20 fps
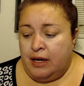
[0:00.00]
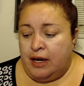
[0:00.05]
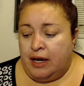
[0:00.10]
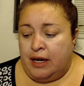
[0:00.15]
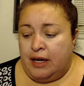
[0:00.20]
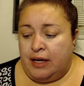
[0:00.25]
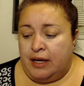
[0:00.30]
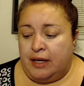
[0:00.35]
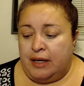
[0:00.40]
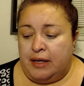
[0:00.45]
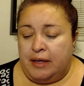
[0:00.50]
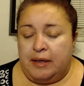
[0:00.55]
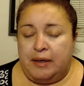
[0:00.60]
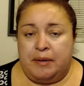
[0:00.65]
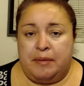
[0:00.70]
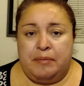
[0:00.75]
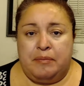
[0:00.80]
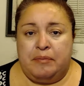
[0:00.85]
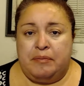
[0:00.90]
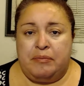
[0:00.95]

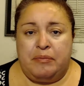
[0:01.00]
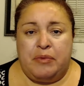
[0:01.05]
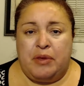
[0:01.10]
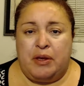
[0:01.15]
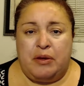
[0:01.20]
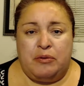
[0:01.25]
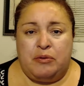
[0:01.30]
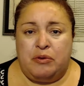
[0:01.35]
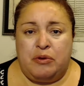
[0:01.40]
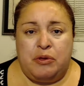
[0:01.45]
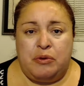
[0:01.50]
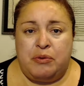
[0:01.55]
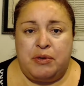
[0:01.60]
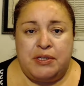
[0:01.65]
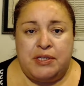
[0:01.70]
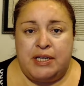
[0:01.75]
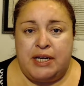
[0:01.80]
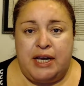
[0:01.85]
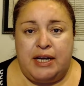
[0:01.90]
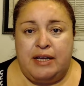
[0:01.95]
There
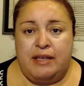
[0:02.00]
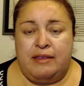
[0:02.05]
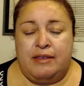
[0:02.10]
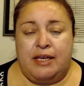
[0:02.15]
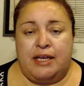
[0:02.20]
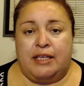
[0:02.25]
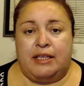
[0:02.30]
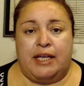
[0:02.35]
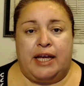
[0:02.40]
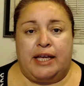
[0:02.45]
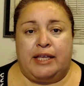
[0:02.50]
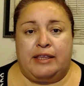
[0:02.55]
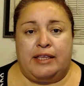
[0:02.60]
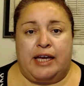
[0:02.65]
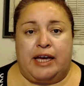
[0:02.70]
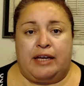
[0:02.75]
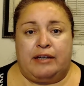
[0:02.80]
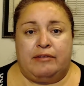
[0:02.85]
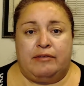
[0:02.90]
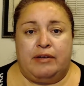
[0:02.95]
wasn't anything like that.